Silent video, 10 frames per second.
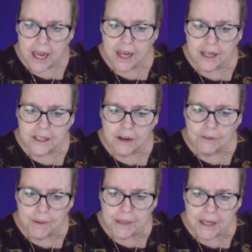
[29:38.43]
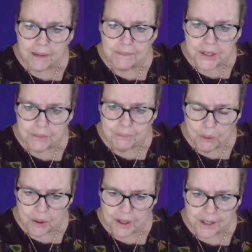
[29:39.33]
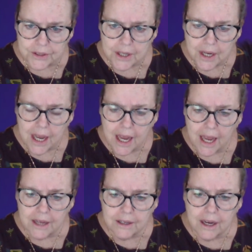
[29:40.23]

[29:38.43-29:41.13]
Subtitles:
and what becomes important. And